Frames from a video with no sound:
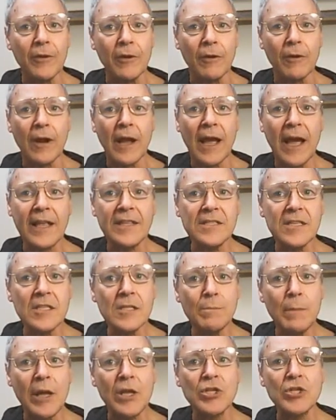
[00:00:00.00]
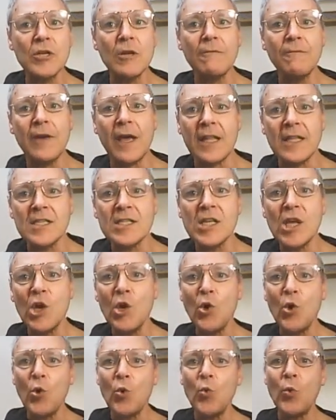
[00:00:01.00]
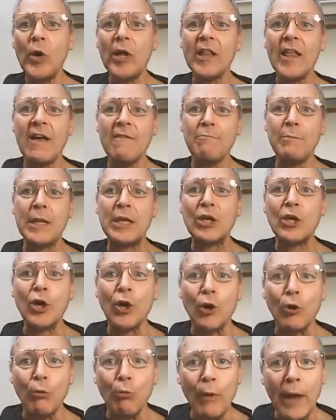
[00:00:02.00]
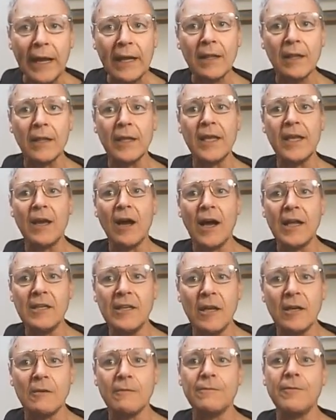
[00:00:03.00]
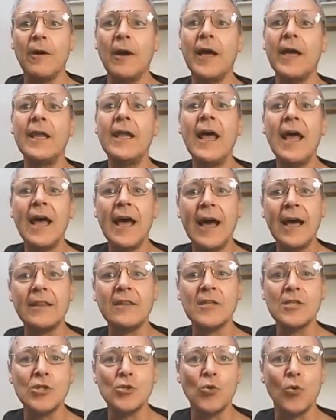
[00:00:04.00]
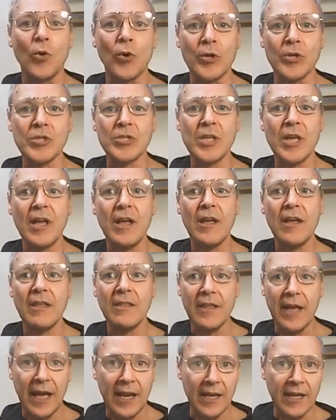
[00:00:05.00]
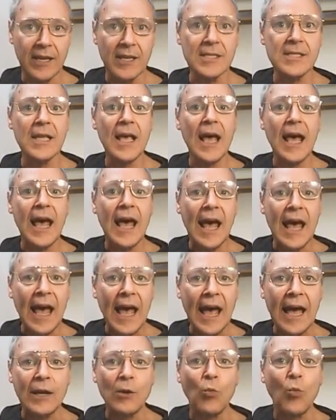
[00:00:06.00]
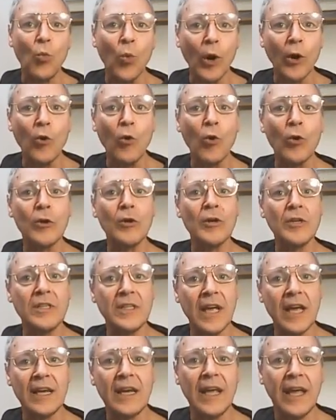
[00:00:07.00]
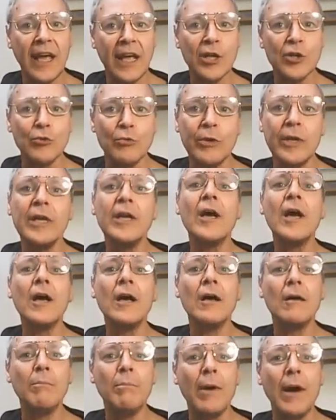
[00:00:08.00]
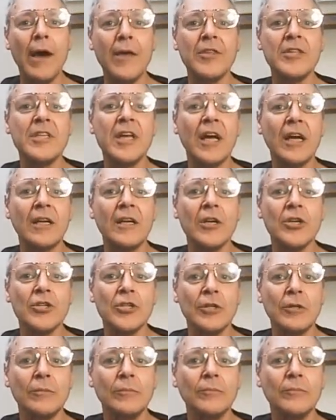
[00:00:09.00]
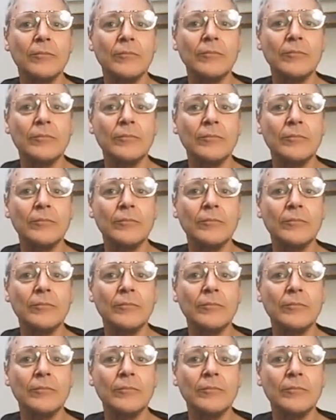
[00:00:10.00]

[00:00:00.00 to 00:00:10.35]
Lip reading: failure and suspension events will have been correctly identified at the source, that is, at work order data entry by the technician.